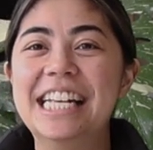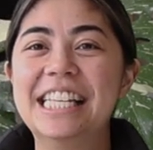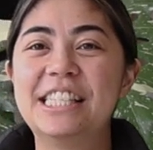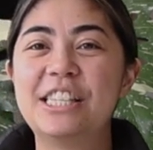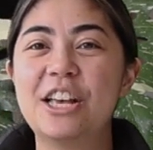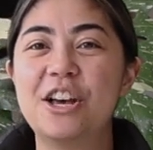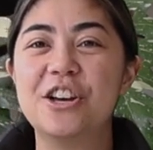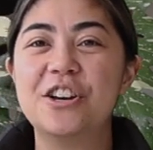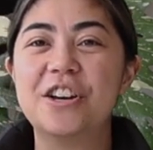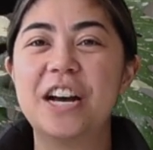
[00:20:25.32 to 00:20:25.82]

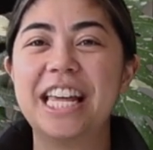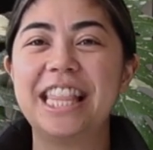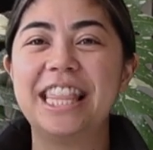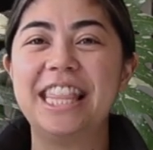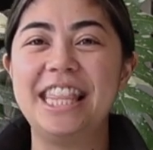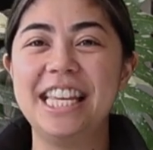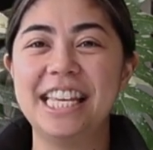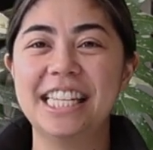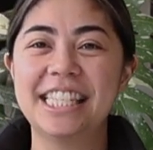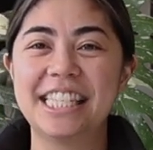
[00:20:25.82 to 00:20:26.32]
so
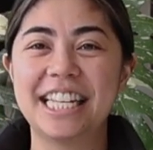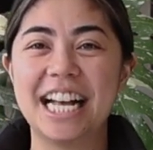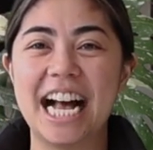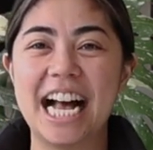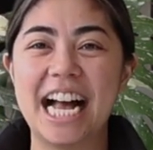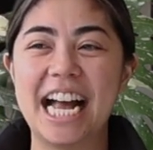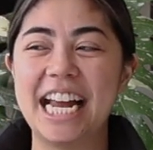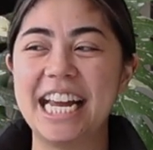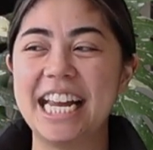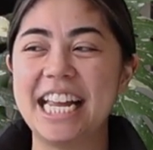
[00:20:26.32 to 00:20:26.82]
this
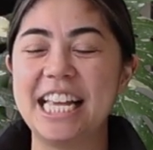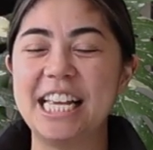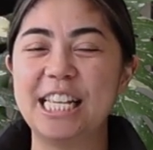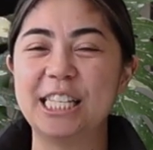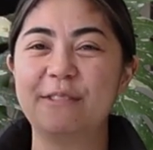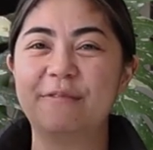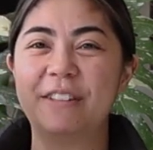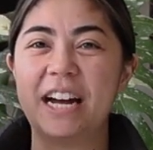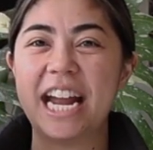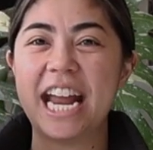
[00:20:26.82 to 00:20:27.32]
guy
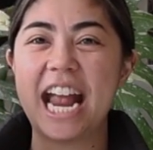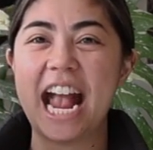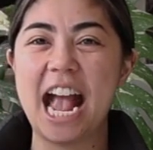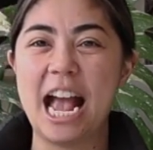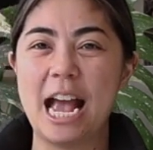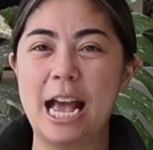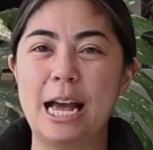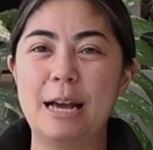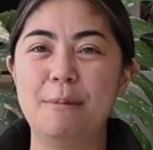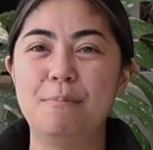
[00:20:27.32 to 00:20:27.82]
is my
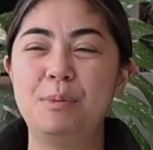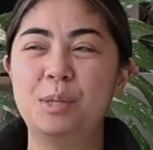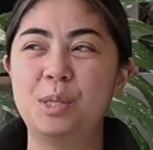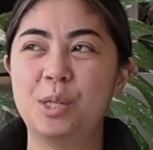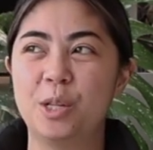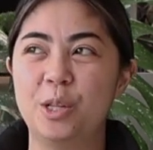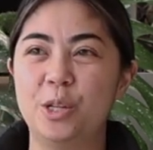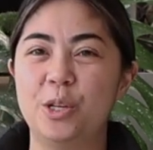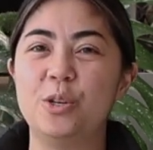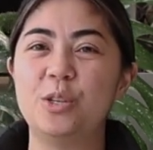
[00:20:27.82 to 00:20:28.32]

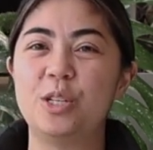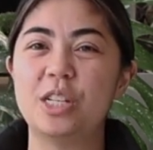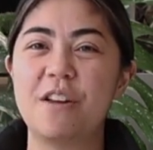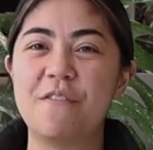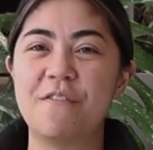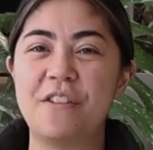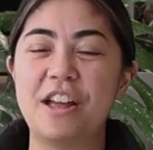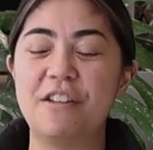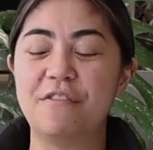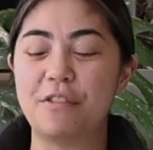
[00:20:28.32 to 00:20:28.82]
absolute
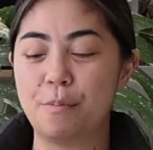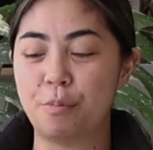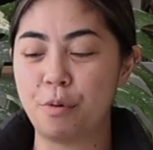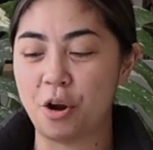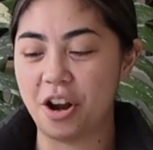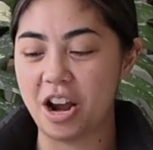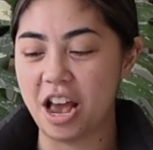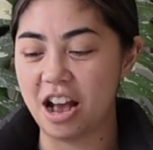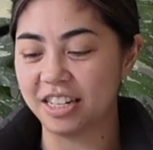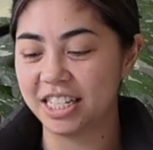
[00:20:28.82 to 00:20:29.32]
favorite
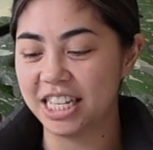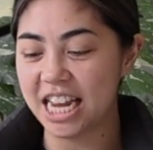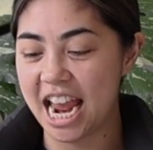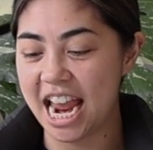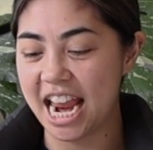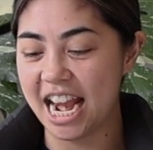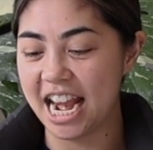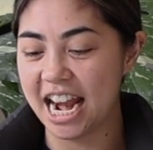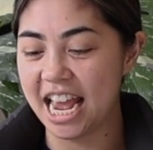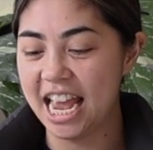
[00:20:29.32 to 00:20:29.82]
product,
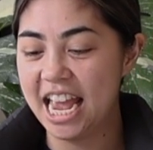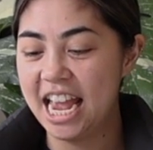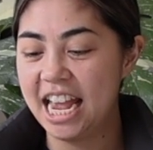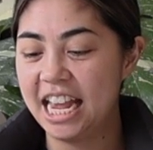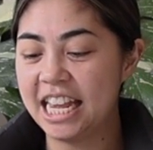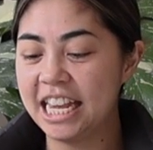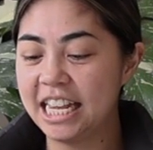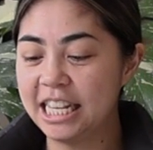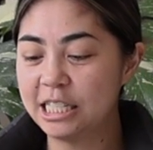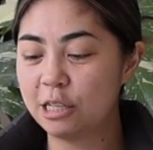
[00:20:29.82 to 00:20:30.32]
and
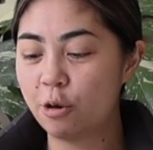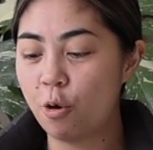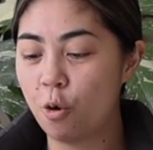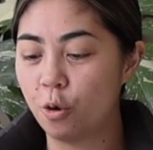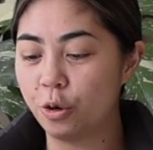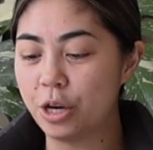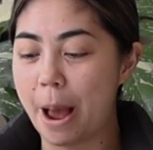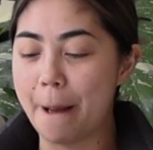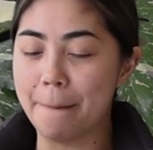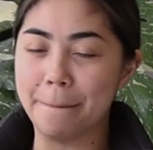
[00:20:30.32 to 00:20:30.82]
he's
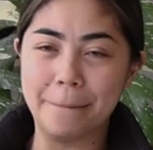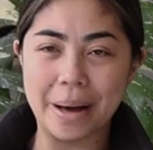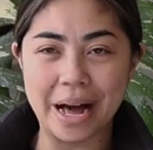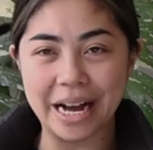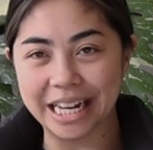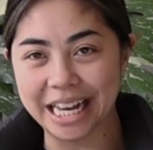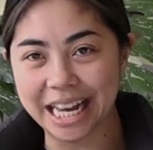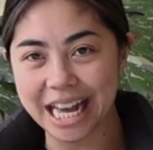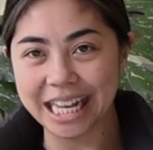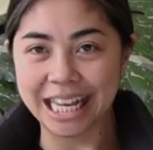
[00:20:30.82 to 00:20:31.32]
called
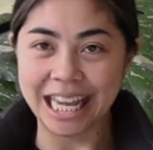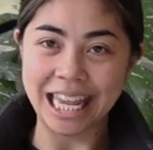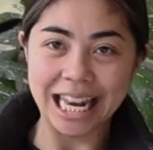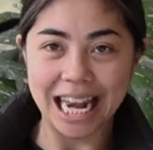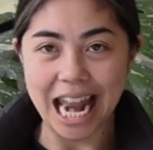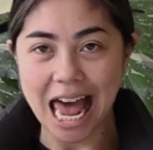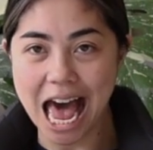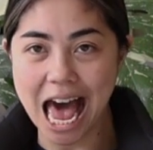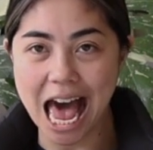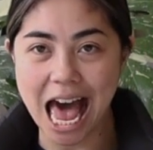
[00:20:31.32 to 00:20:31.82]
Bug
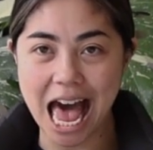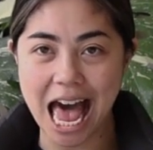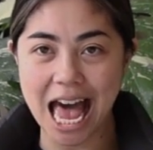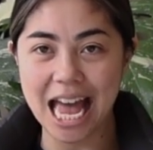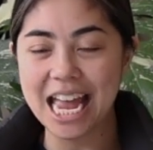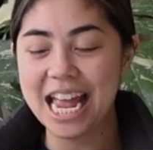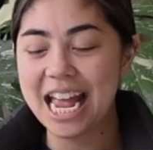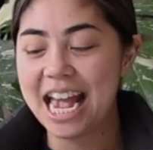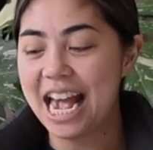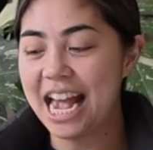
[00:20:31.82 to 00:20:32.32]
Killa.
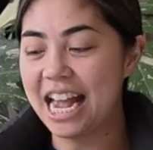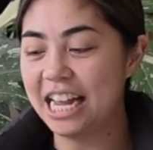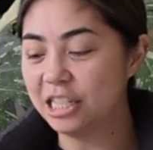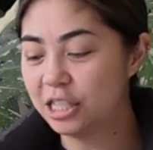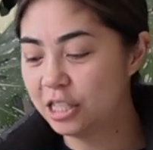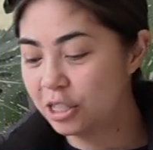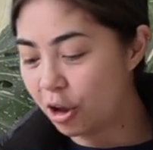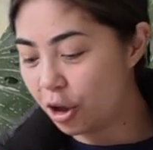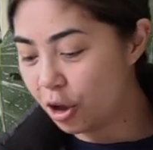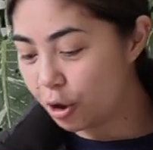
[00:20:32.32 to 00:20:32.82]

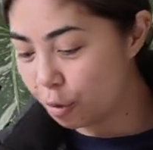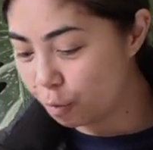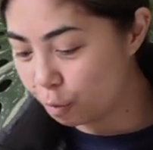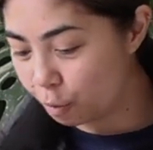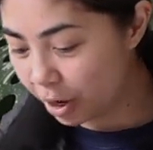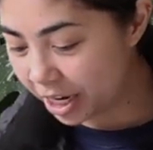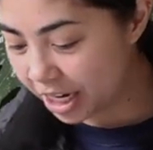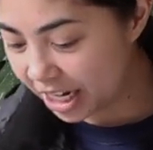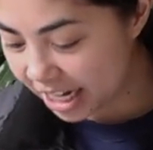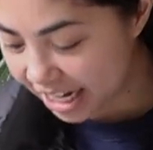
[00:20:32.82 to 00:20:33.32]
And so
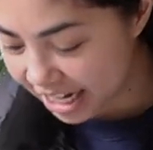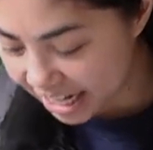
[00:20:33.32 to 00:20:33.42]
what it